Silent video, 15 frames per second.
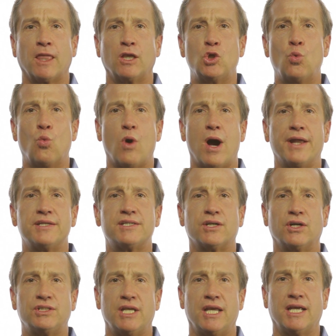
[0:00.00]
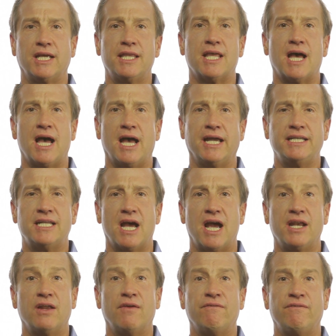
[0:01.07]
you want to start taking the
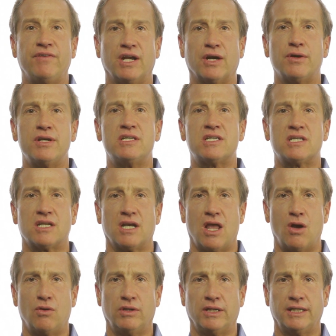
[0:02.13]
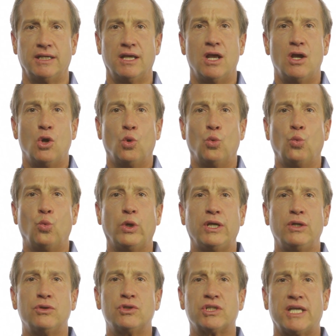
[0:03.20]
iodine very slowly. We
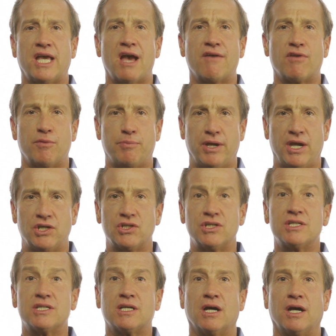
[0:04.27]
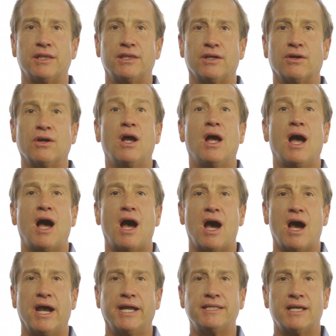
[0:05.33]
usually have our patients cut their
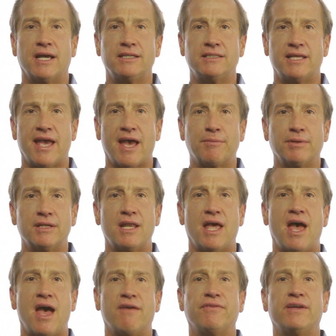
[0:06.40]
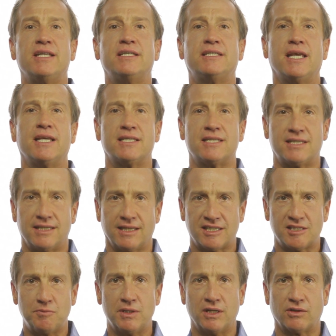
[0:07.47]
iodine tablet in half and take
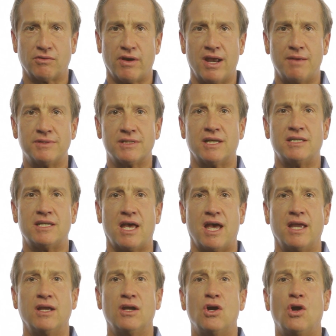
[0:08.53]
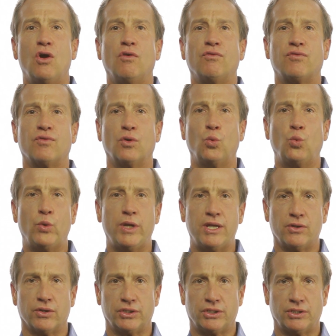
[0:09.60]
six milligrams a day for a
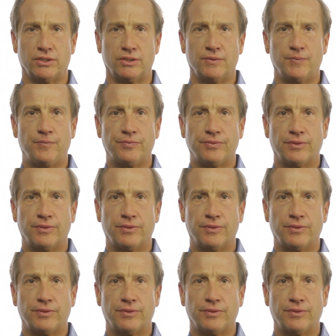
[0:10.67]
week or two.